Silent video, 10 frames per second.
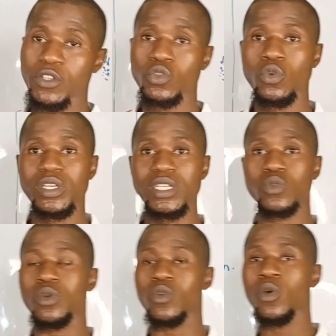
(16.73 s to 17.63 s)
into it.
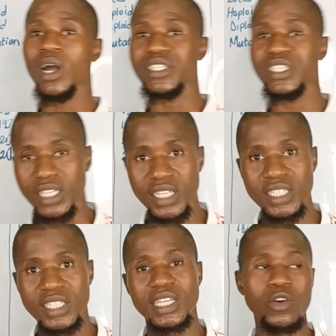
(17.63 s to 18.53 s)
We look at
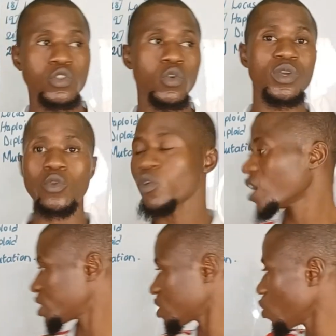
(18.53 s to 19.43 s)
genetics and also we look
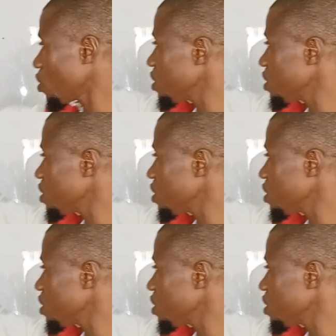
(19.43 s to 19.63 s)
at all